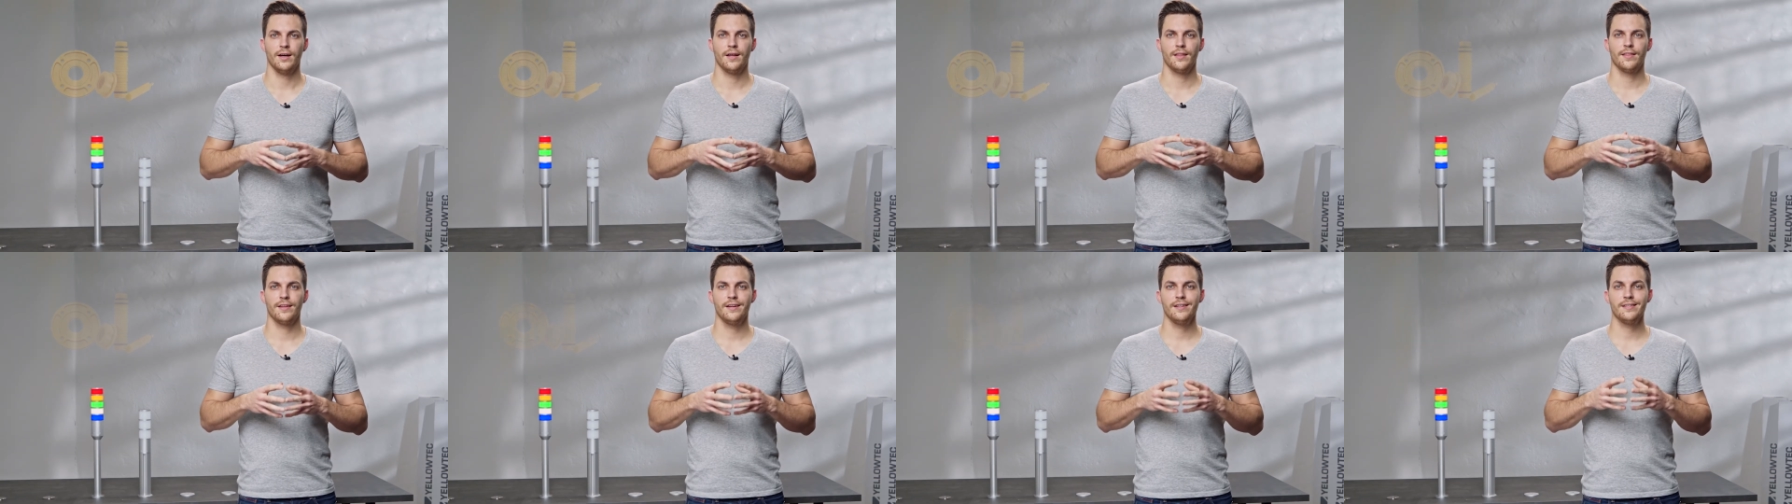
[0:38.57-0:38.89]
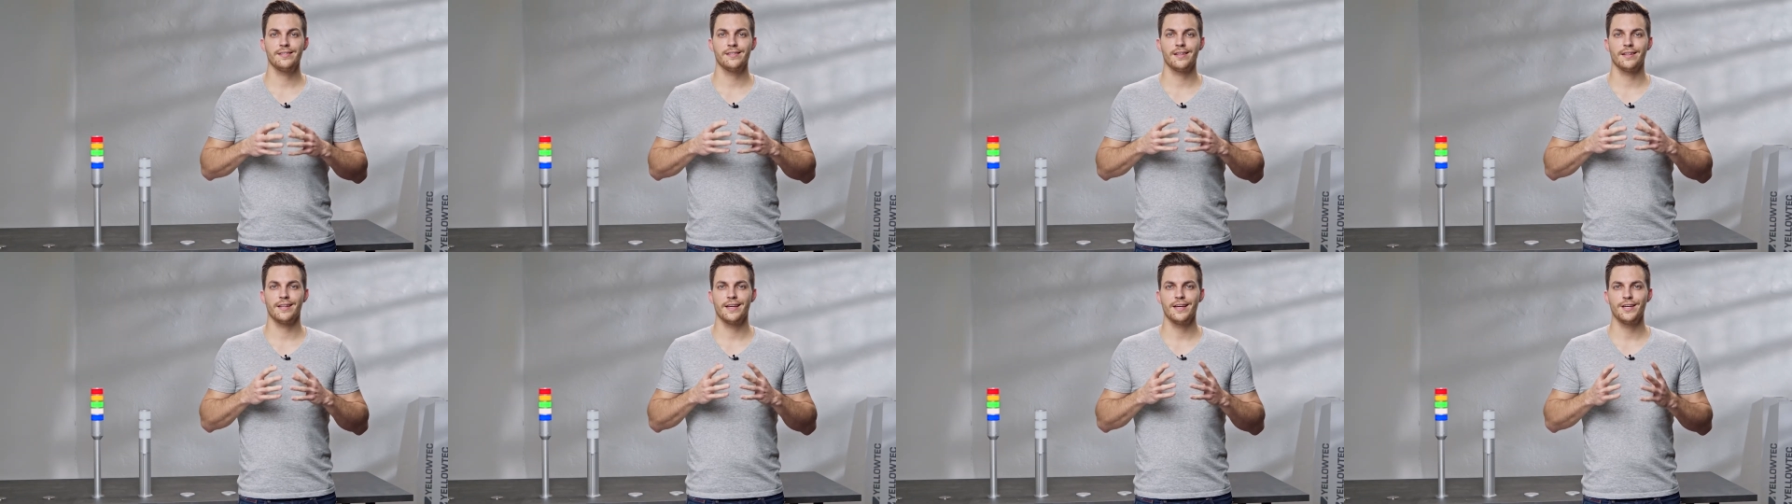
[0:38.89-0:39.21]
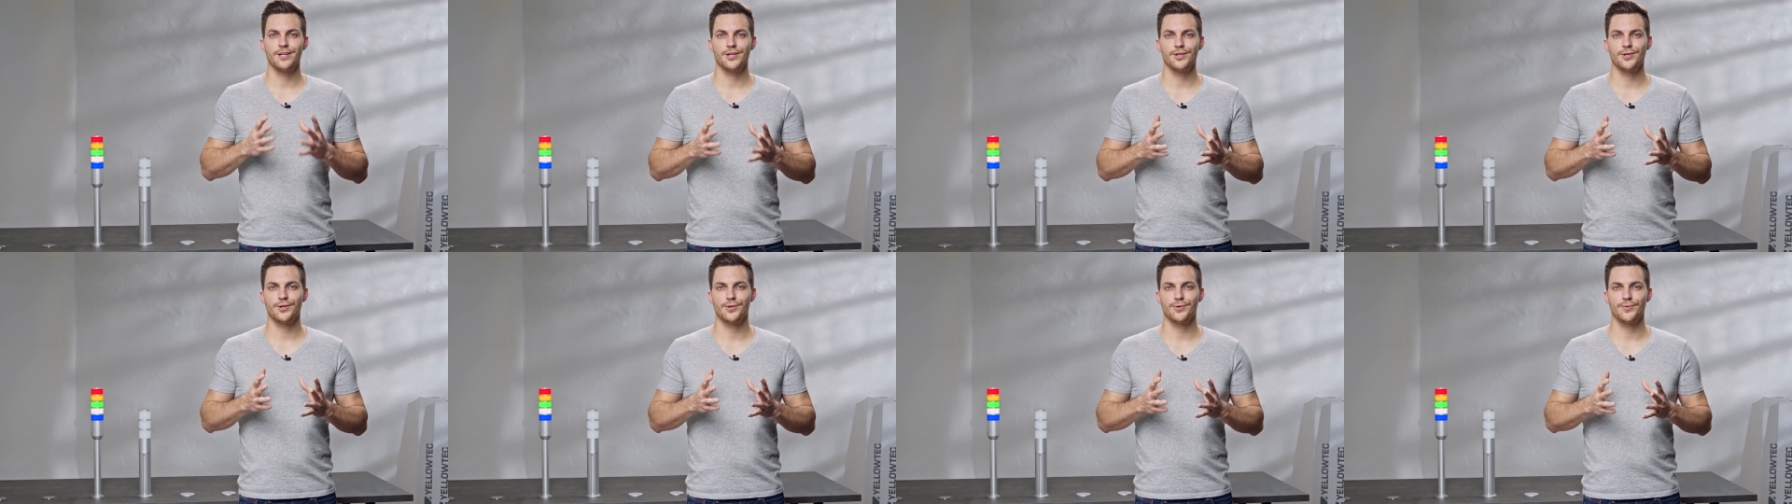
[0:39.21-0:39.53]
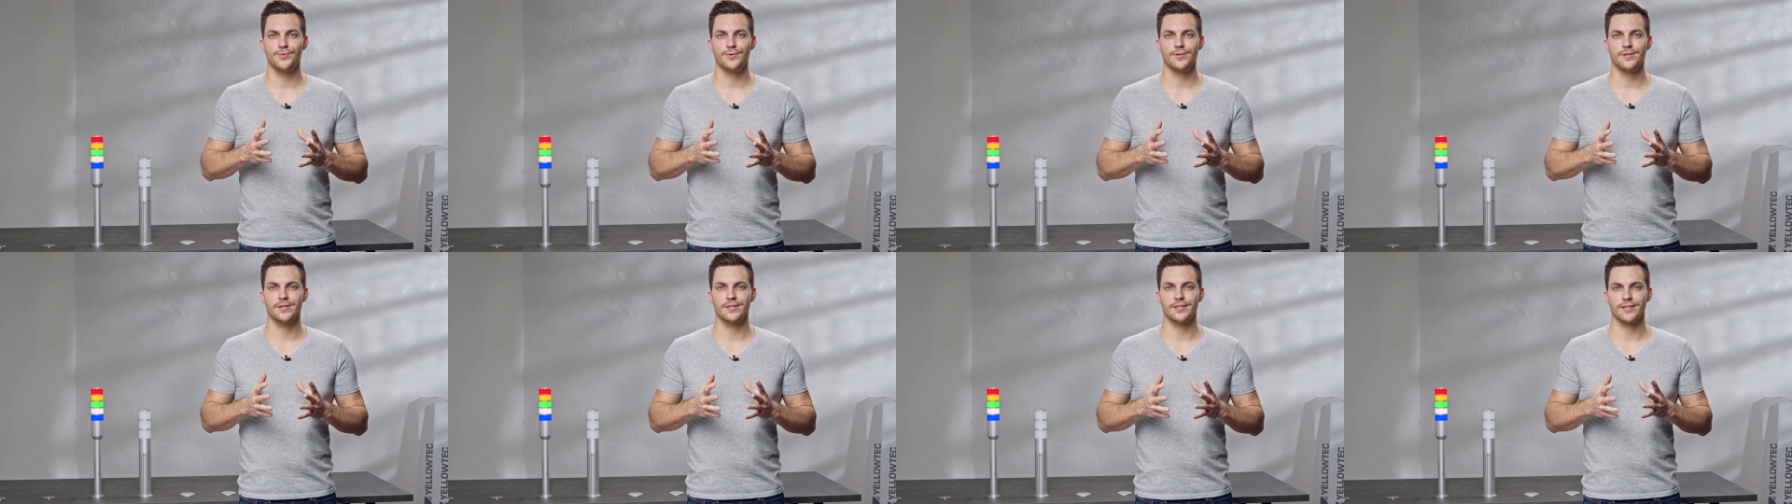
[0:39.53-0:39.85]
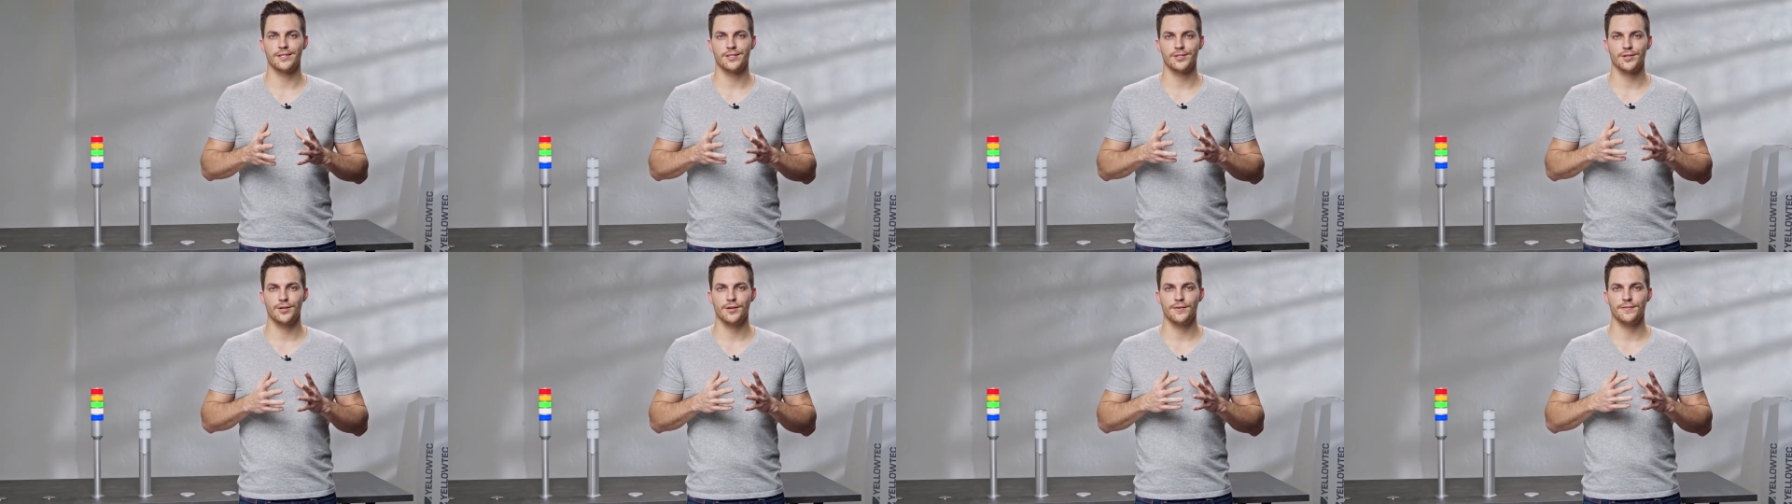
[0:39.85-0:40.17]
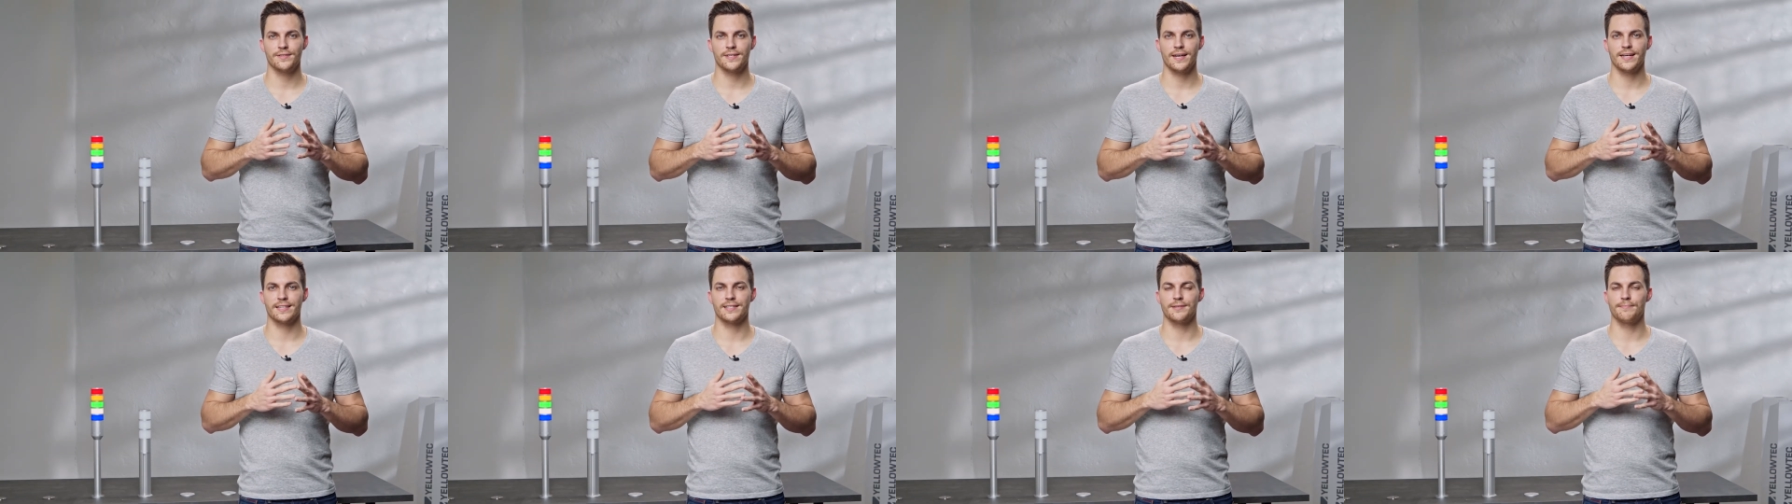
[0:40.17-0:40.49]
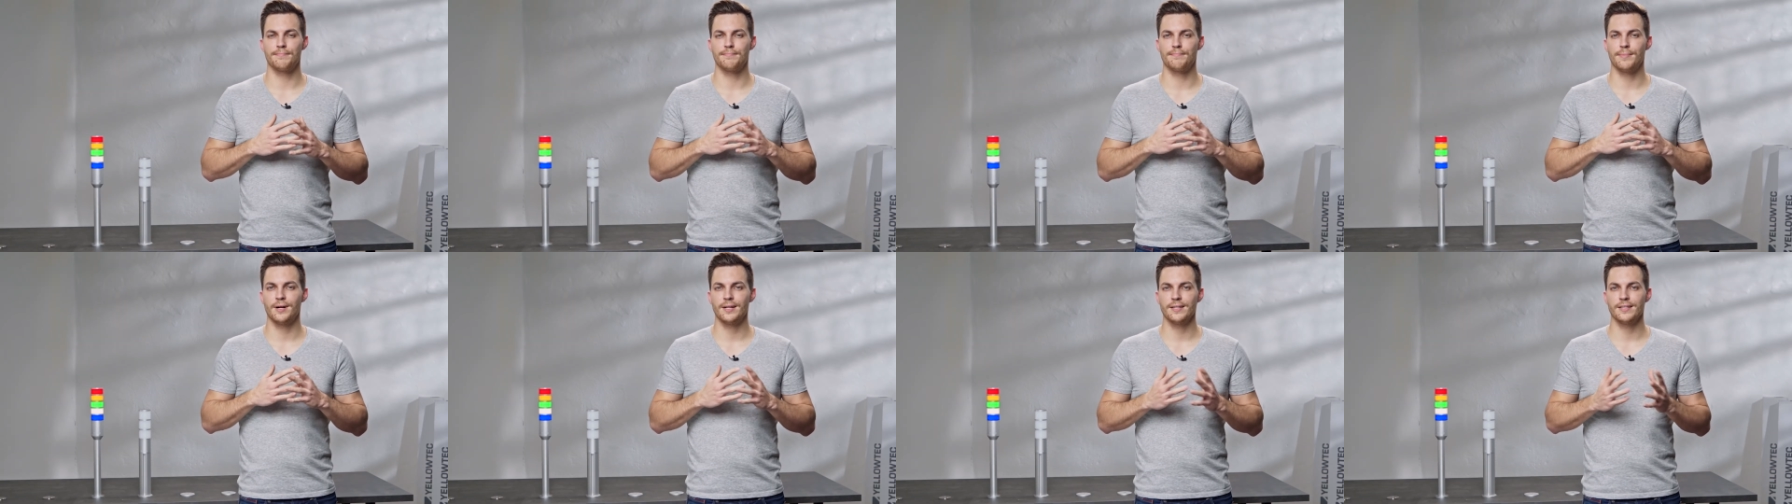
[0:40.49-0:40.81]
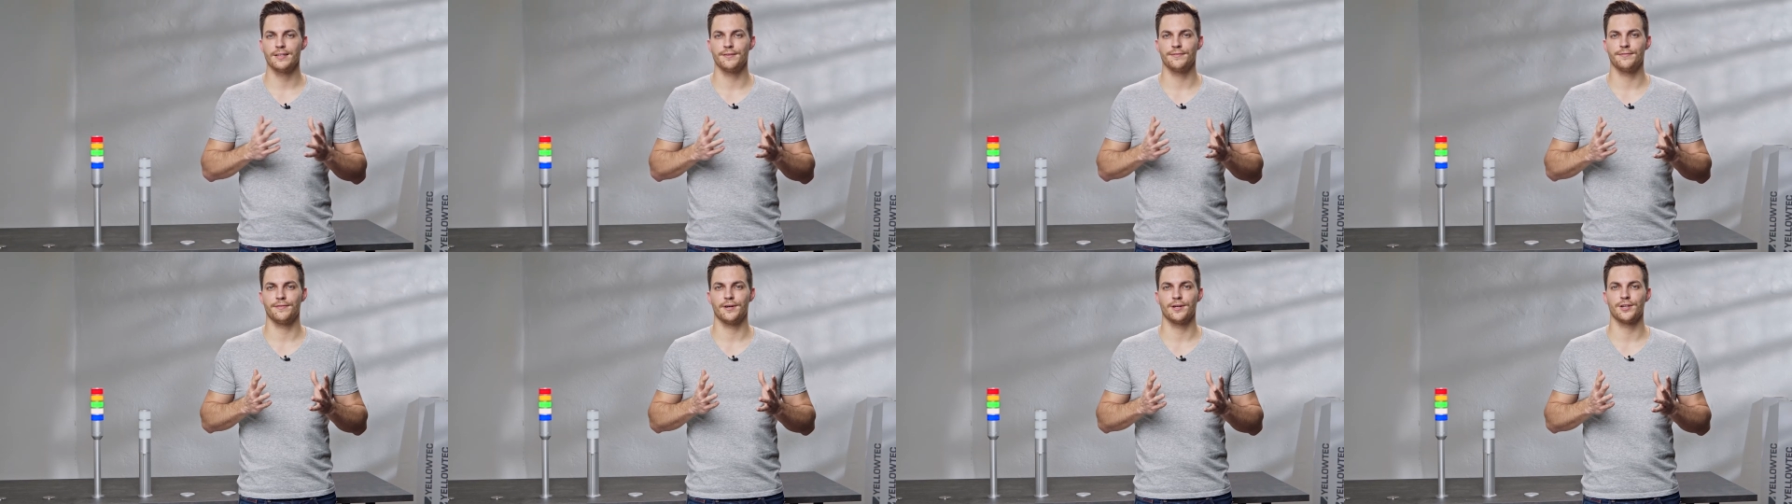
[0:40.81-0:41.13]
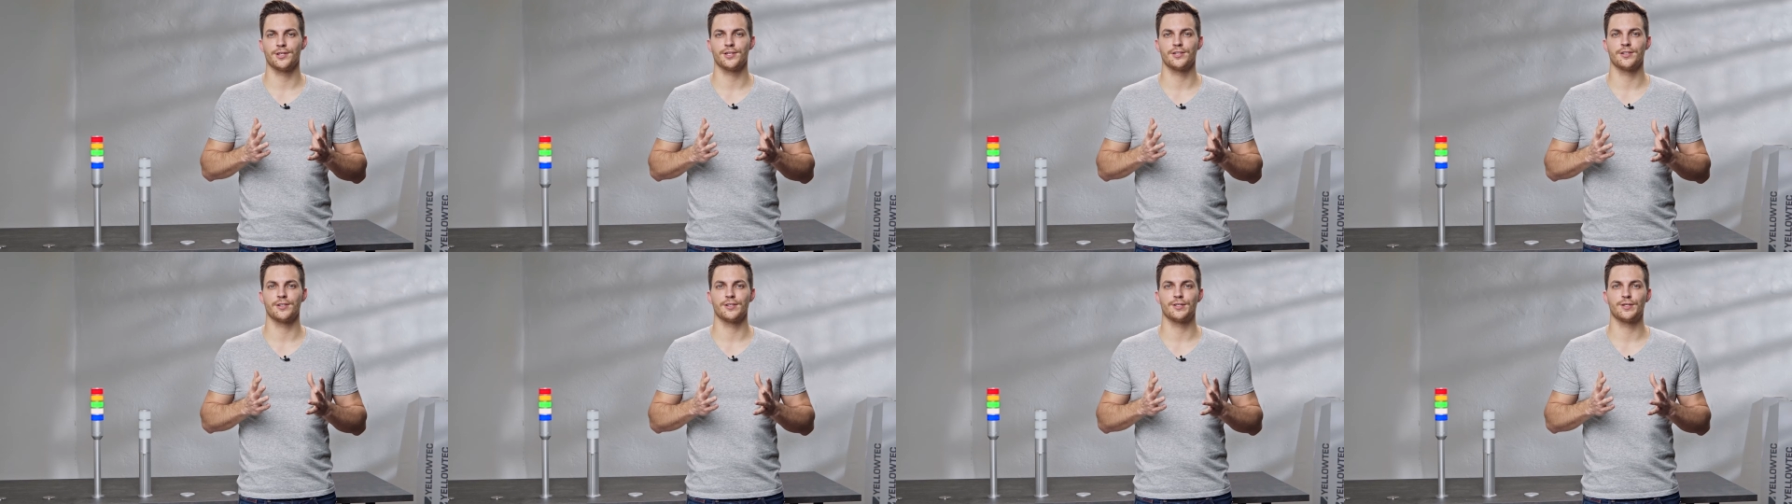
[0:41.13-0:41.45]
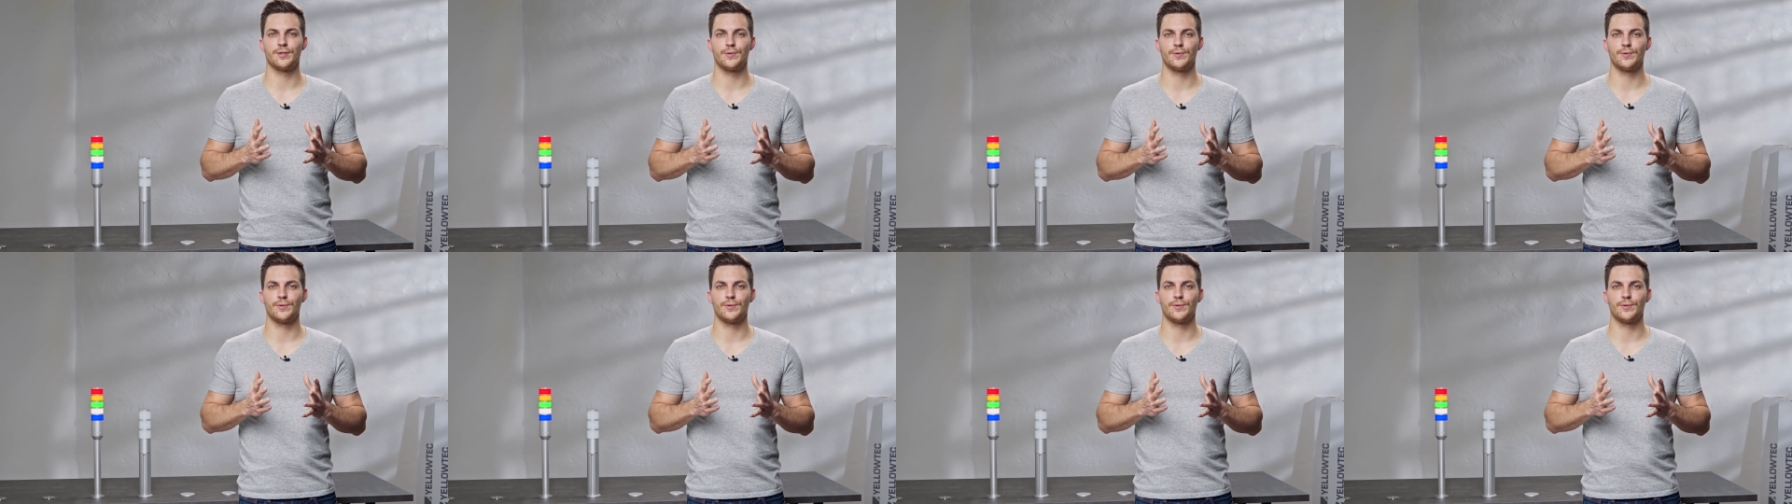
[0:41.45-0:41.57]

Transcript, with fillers: The installation tool serves as a multifunctional